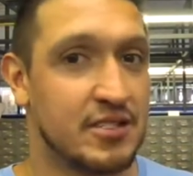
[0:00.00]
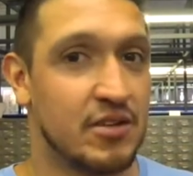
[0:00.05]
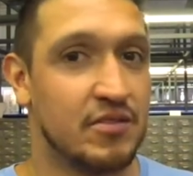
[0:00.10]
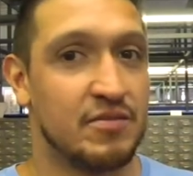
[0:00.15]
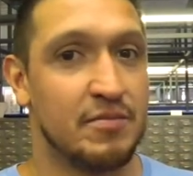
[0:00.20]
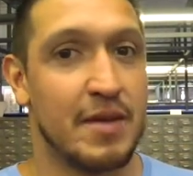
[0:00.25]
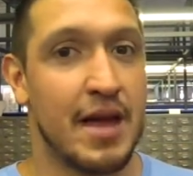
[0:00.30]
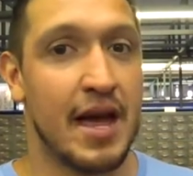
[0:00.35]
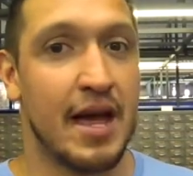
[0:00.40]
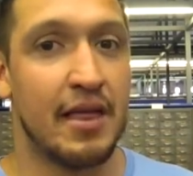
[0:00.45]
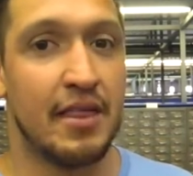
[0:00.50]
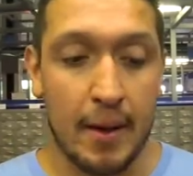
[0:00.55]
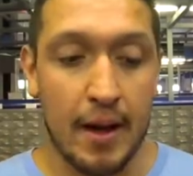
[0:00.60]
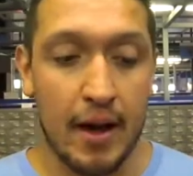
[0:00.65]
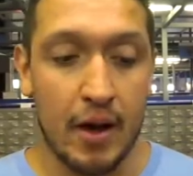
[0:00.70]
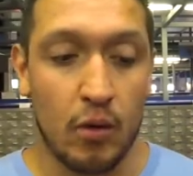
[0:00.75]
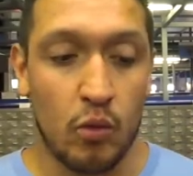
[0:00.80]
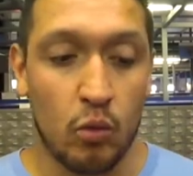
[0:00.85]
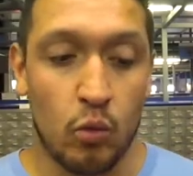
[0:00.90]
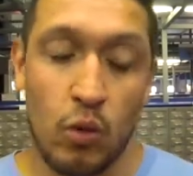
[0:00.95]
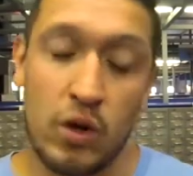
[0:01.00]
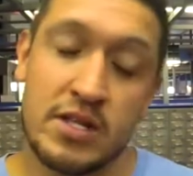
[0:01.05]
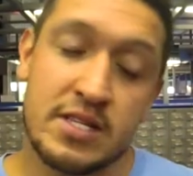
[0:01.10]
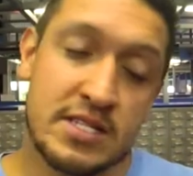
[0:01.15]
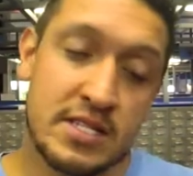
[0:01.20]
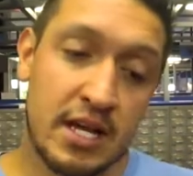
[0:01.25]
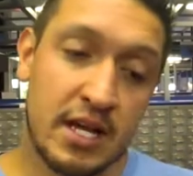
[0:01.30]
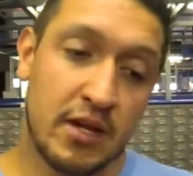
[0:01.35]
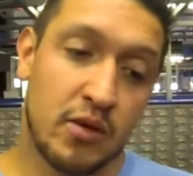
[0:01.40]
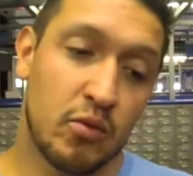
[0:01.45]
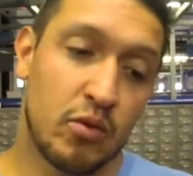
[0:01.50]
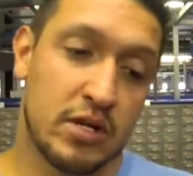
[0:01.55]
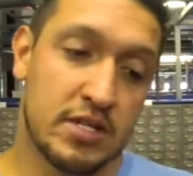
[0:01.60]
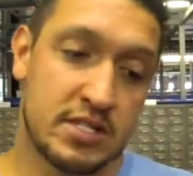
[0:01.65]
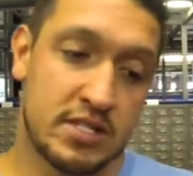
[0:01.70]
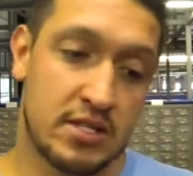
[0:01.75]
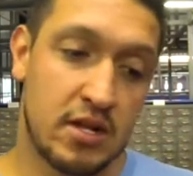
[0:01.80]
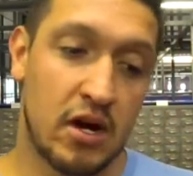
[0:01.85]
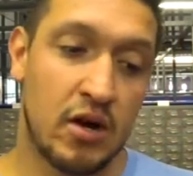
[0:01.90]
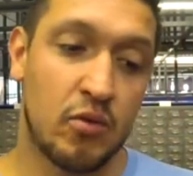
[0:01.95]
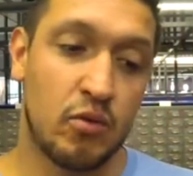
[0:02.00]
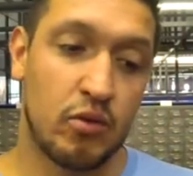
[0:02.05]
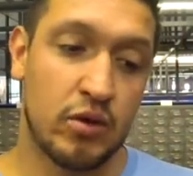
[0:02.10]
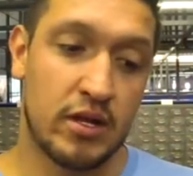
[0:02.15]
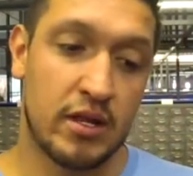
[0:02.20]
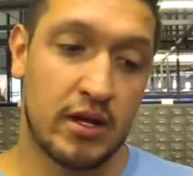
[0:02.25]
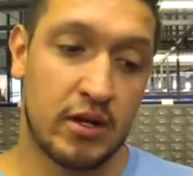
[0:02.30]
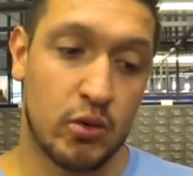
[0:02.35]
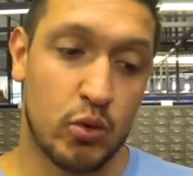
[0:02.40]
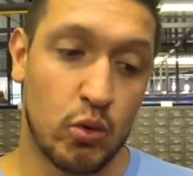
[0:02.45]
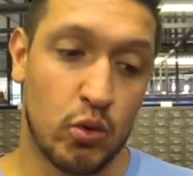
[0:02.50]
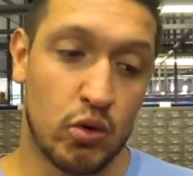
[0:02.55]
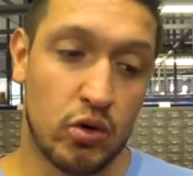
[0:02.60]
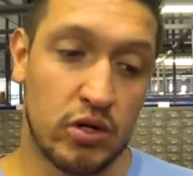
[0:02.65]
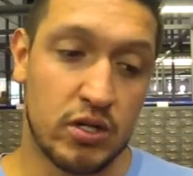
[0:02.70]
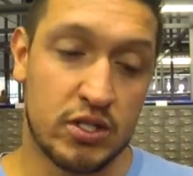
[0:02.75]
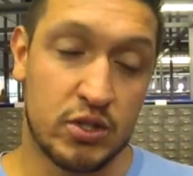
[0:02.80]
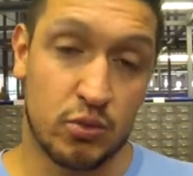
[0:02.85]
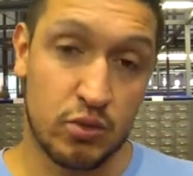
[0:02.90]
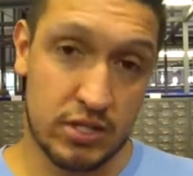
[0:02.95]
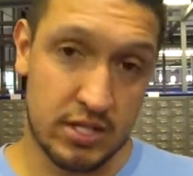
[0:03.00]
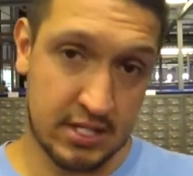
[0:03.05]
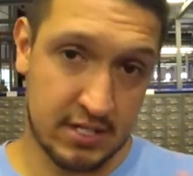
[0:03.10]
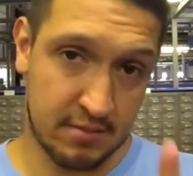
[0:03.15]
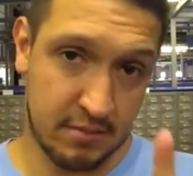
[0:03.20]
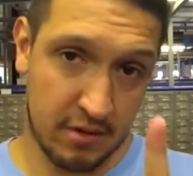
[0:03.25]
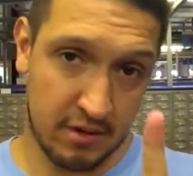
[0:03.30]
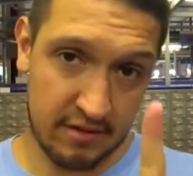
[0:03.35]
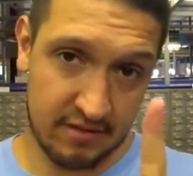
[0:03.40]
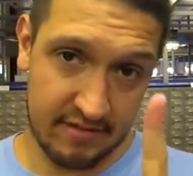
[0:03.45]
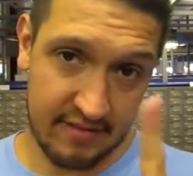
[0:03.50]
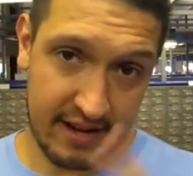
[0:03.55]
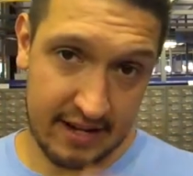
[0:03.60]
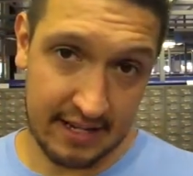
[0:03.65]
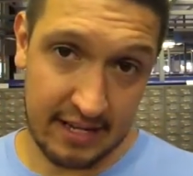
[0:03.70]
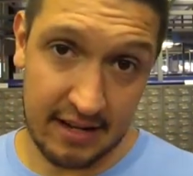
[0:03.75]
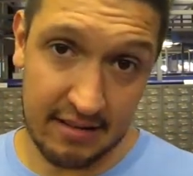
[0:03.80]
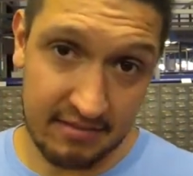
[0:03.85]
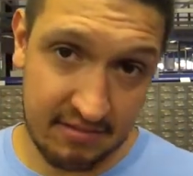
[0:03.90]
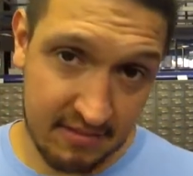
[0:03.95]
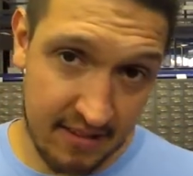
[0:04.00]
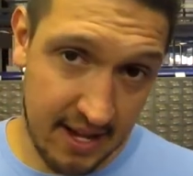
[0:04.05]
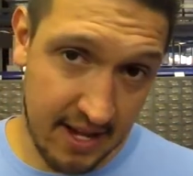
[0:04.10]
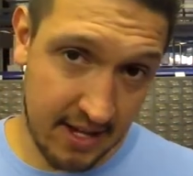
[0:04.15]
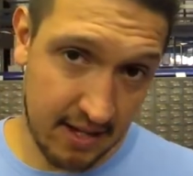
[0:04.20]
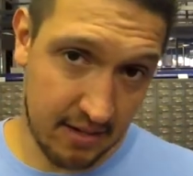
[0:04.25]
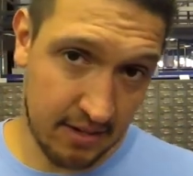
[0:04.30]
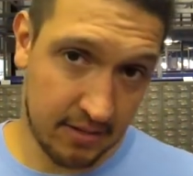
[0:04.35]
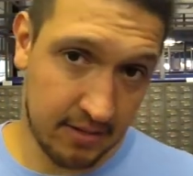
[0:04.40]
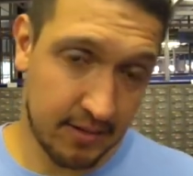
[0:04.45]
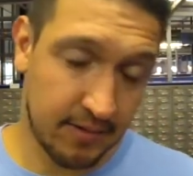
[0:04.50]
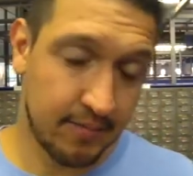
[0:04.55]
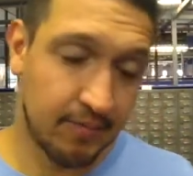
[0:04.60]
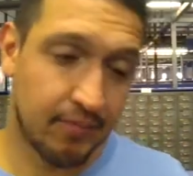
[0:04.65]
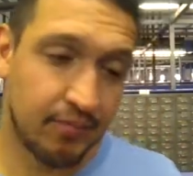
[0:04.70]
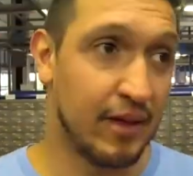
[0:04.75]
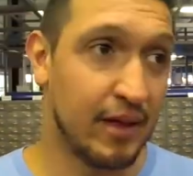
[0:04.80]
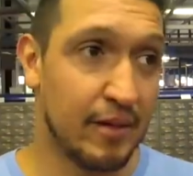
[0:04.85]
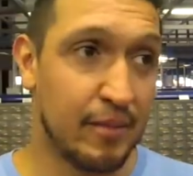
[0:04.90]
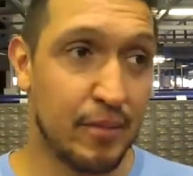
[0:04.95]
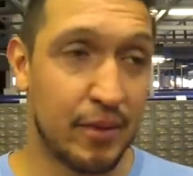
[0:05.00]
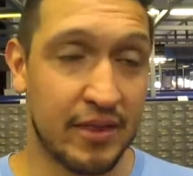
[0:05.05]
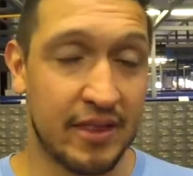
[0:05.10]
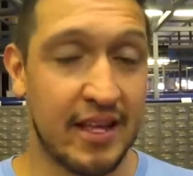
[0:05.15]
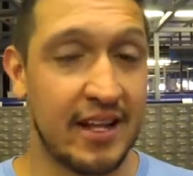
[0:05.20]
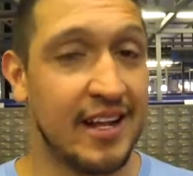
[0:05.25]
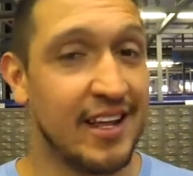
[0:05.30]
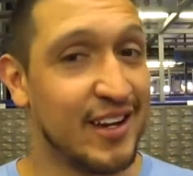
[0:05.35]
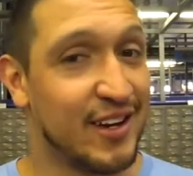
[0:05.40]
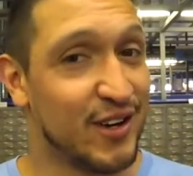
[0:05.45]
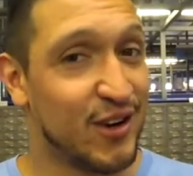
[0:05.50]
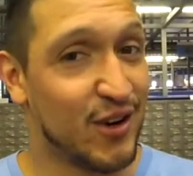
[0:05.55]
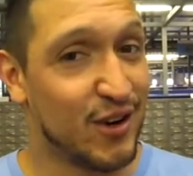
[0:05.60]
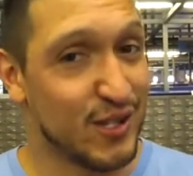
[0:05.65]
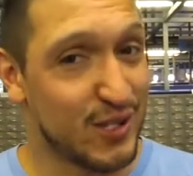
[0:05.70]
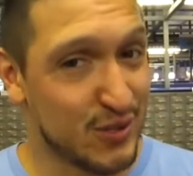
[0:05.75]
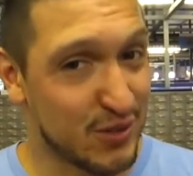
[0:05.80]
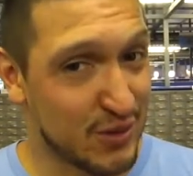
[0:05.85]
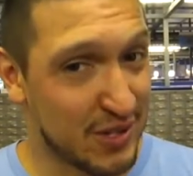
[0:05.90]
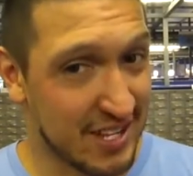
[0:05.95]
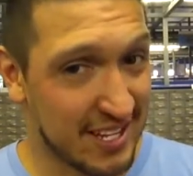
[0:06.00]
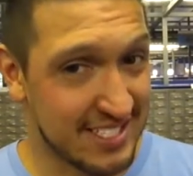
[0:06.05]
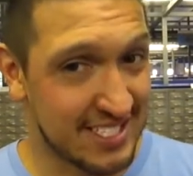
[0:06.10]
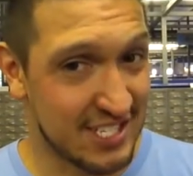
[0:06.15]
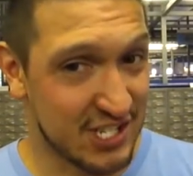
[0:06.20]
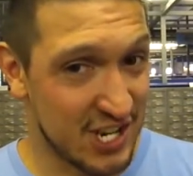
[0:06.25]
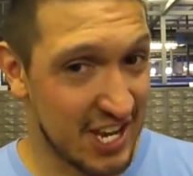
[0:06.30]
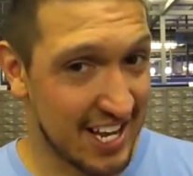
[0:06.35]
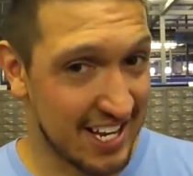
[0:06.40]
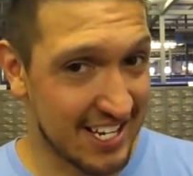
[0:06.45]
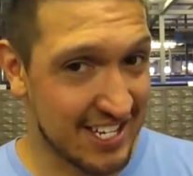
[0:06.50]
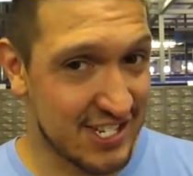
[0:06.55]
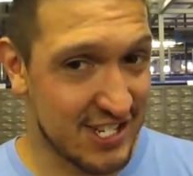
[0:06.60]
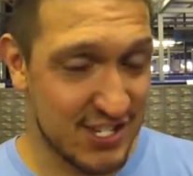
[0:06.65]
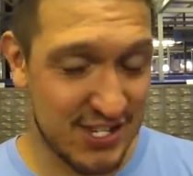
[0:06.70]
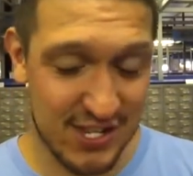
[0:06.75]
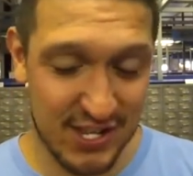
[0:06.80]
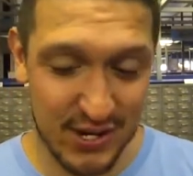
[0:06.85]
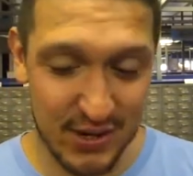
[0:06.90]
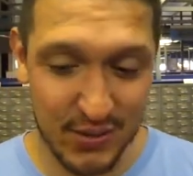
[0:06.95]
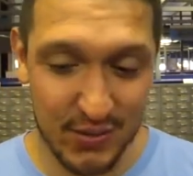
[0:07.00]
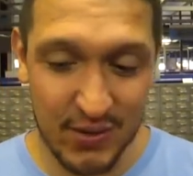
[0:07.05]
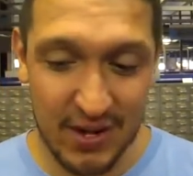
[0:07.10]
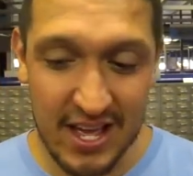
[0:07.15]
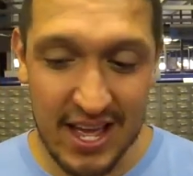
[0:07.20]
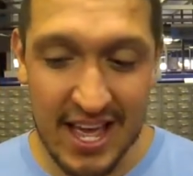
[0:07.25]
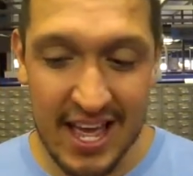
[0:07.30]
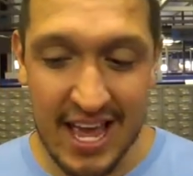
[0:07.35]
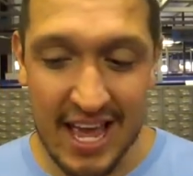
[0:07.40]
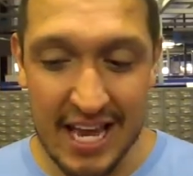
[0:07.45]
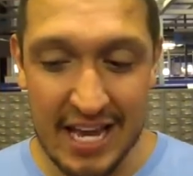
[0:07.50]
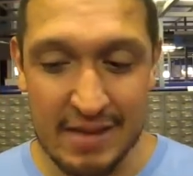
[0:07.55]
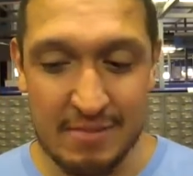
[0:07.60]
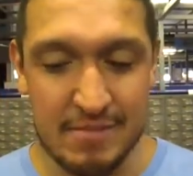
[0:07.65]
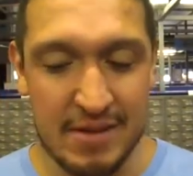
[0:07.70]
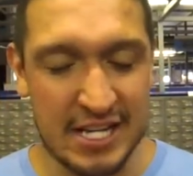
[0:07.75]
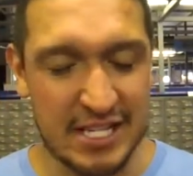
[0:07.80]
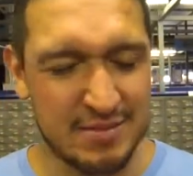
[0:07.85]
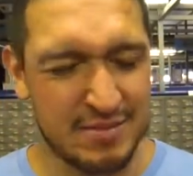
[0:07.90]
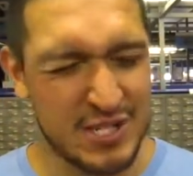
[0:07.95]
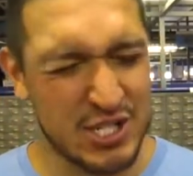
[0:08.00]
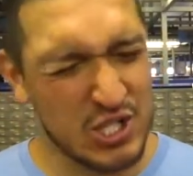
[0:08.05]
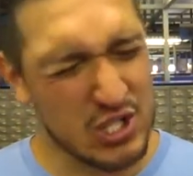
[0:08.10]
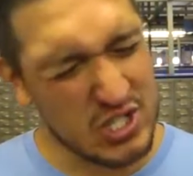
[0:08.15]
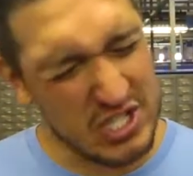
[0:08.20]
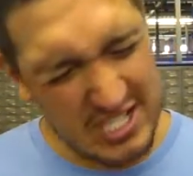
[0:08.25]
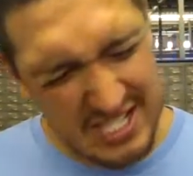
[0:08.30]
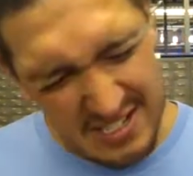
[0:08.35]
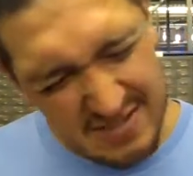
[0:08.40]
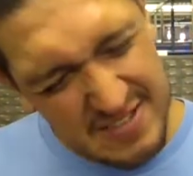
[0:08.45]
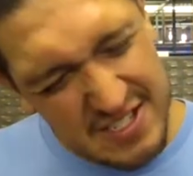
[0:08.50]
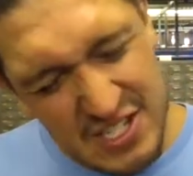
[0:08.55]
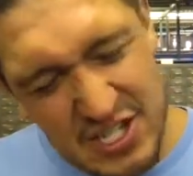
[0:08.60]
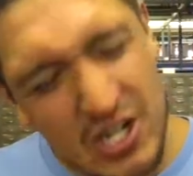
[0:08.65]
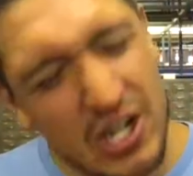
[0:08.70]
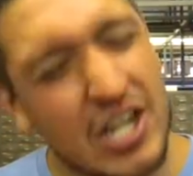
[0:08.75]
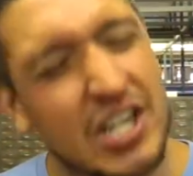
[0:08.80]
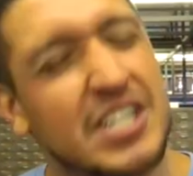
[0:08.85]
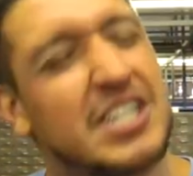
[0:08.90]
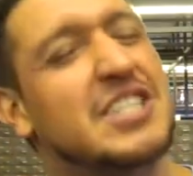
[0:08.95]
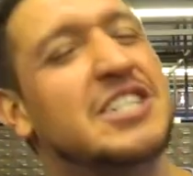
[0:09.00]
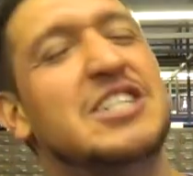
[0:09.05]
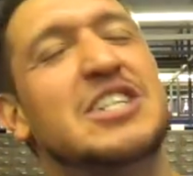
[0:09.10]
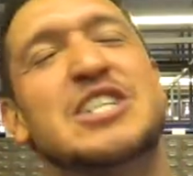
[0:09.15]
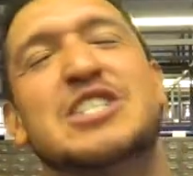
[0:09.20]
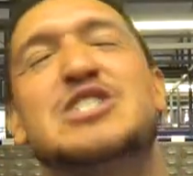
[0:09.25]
of math once I was done with the course which as a matter of fact I failed but then later on I took it as a challenge though and it makes me study even harder and I